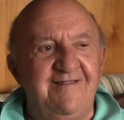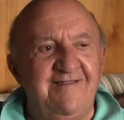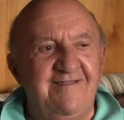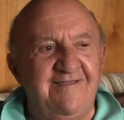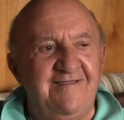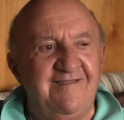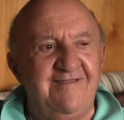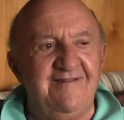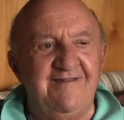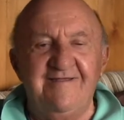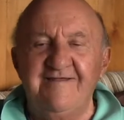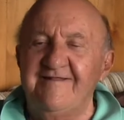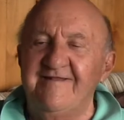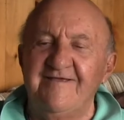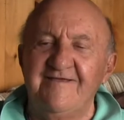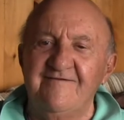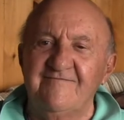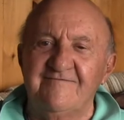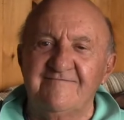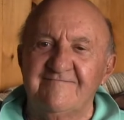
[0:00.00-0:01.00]
And then
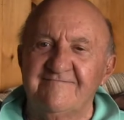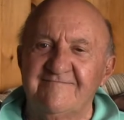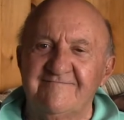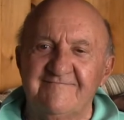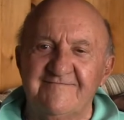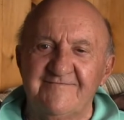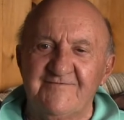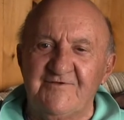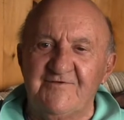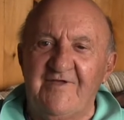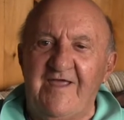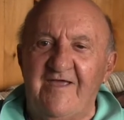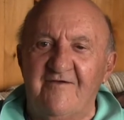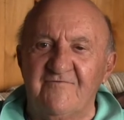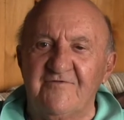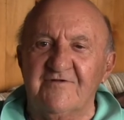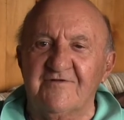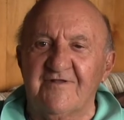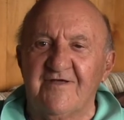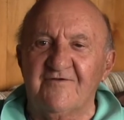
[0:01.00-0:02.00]
they, you
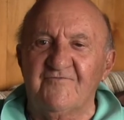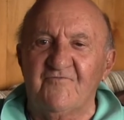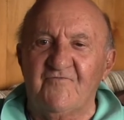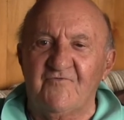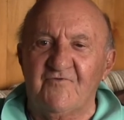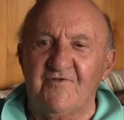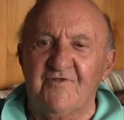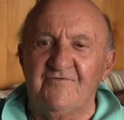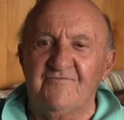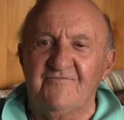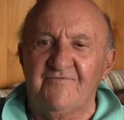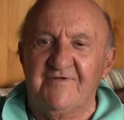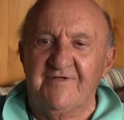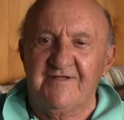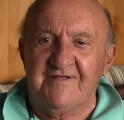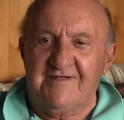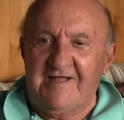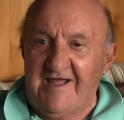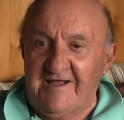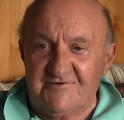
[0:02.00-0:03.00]
have your lung full of
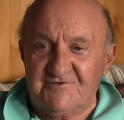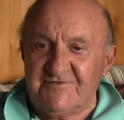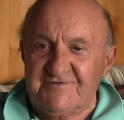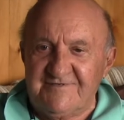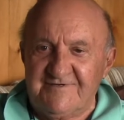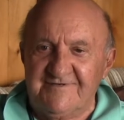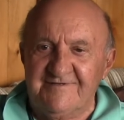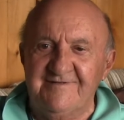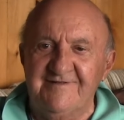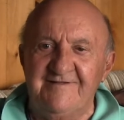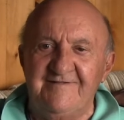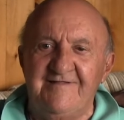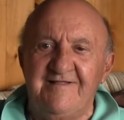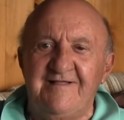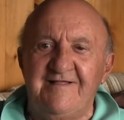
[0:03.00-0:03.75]
uh, oxygen,